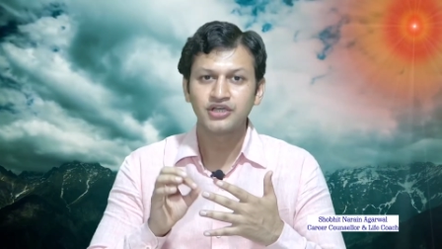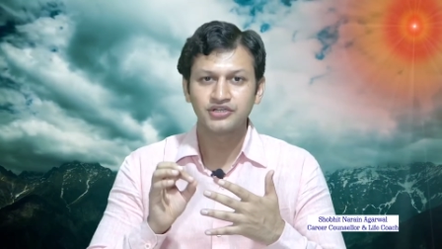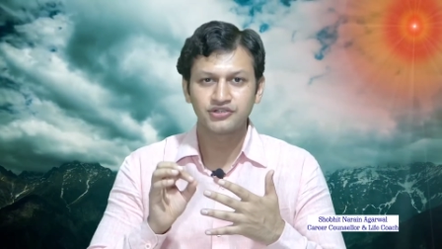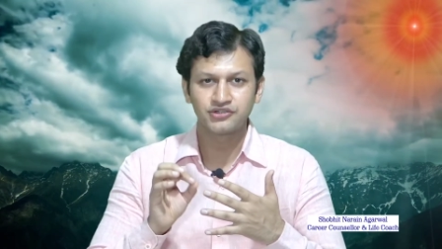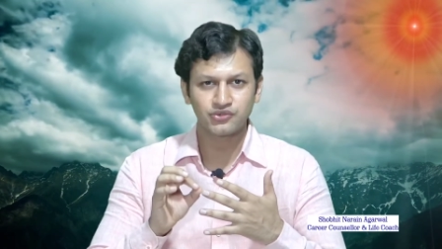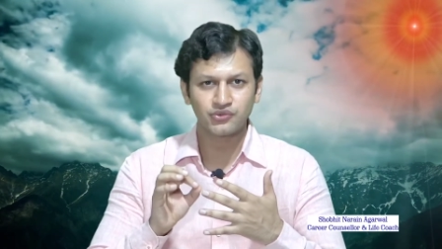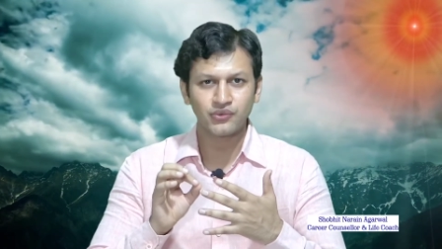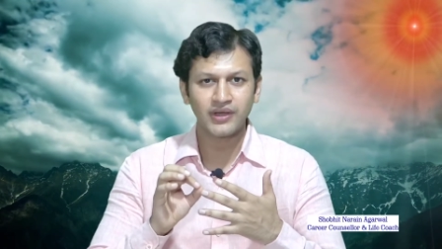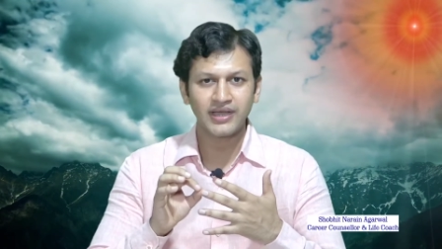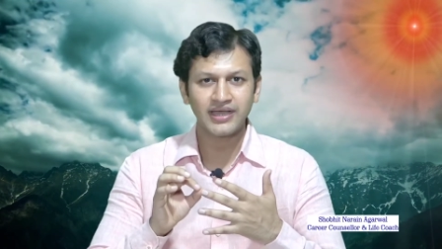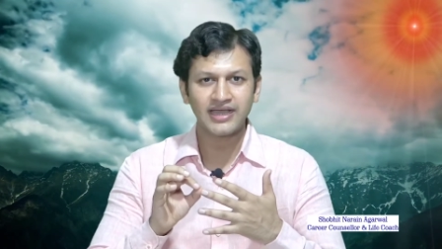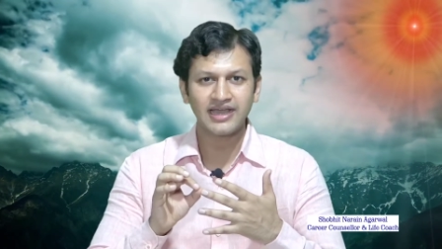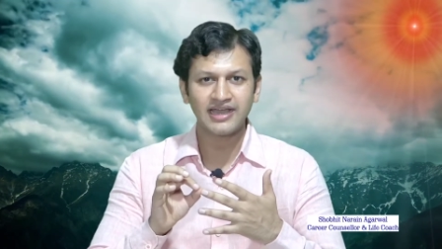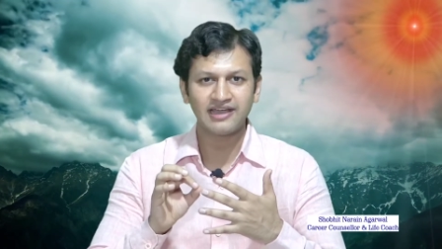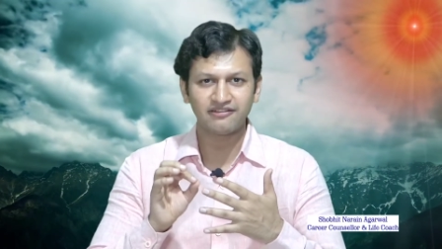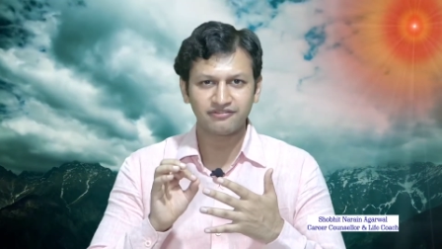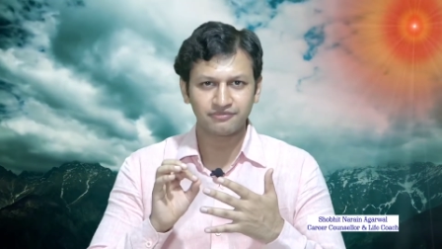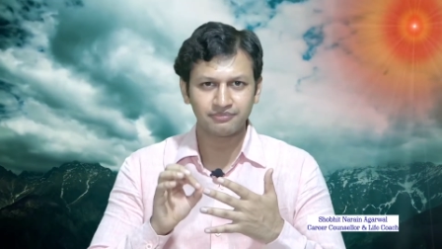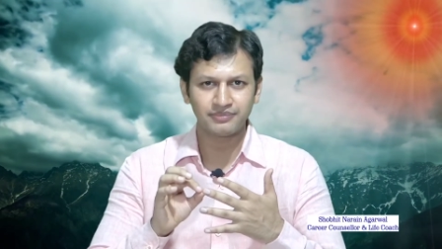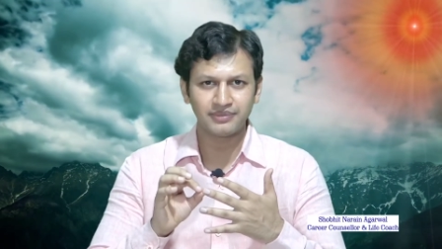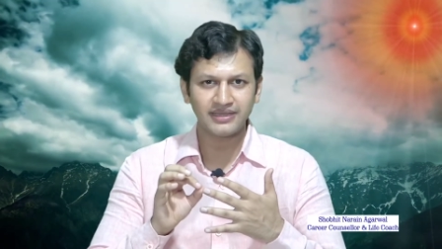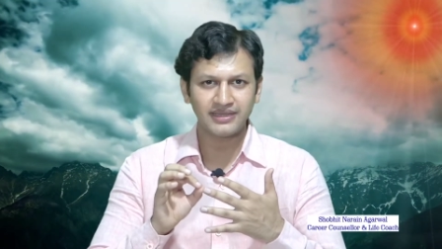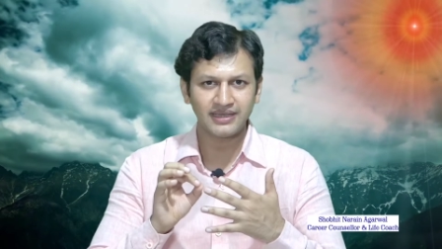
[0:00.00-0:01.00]
do I have
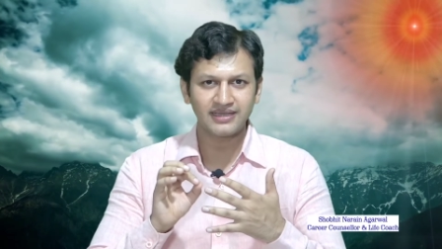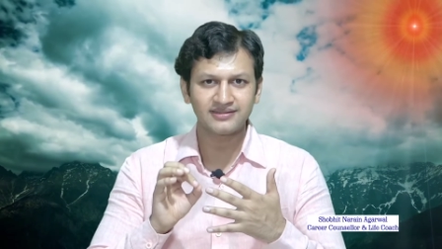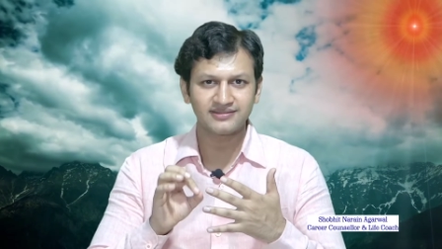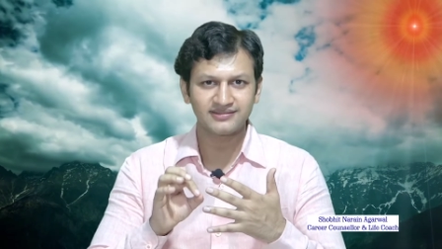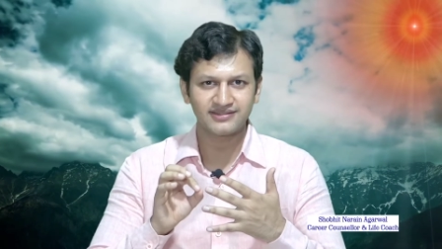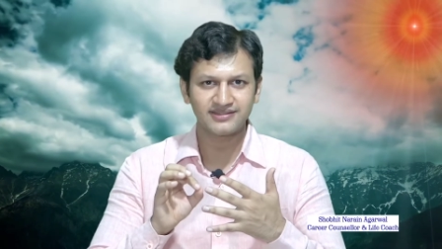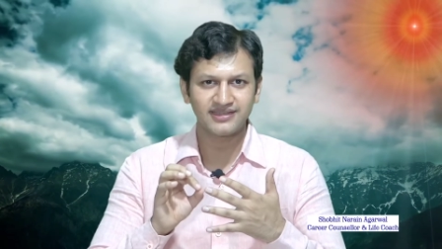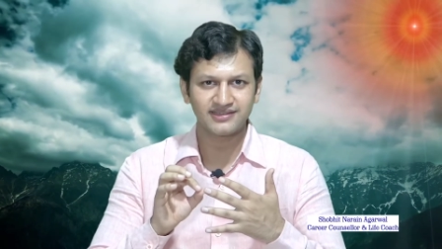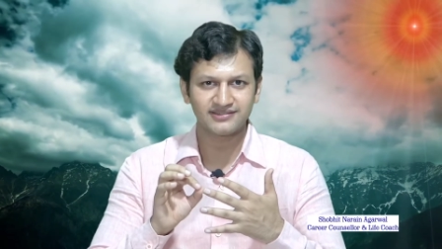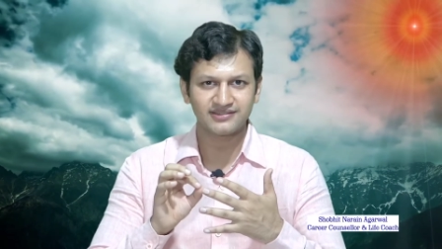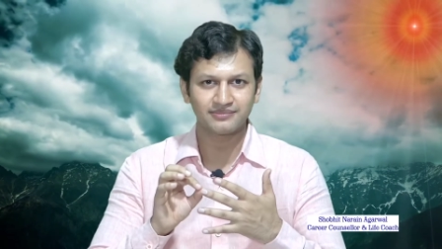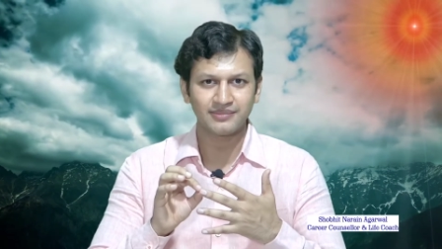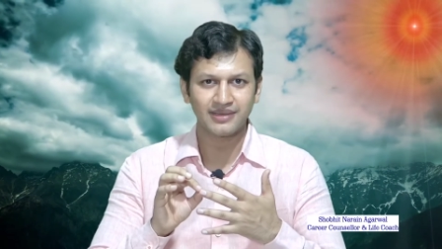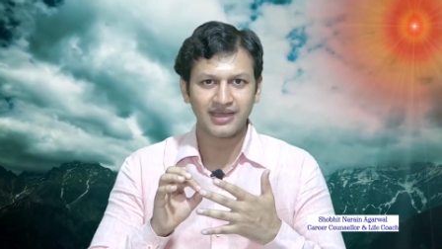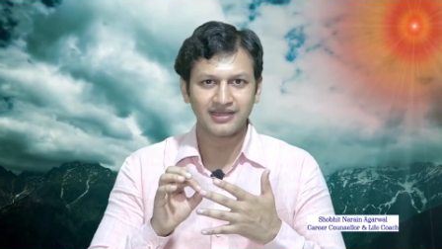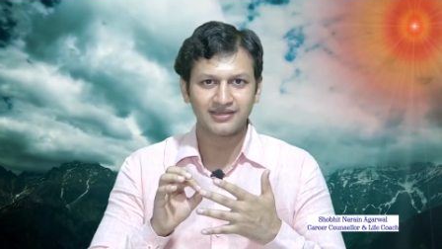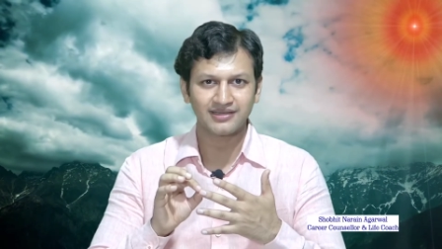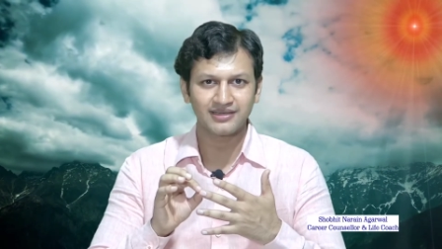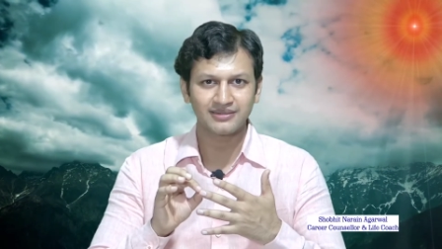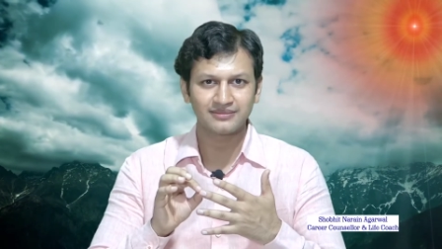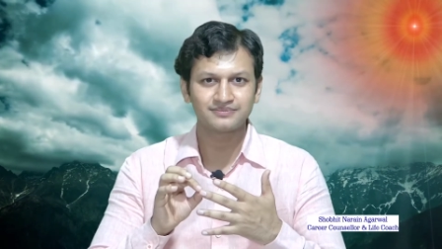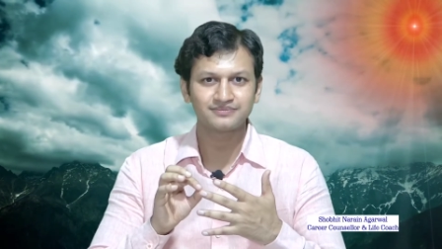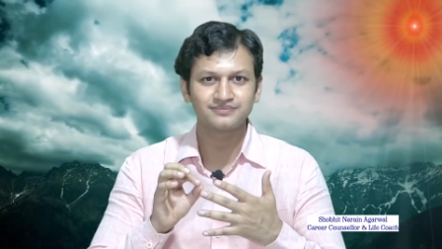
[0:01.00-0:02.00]
B and C as a
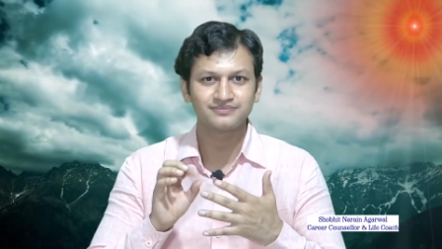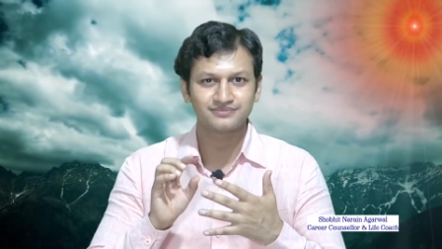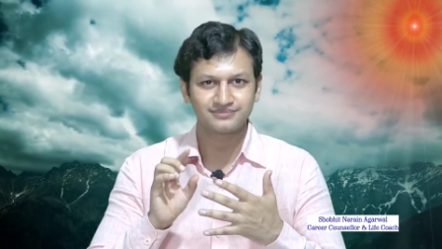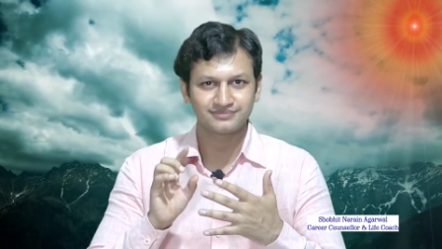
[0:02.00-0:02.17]
backup?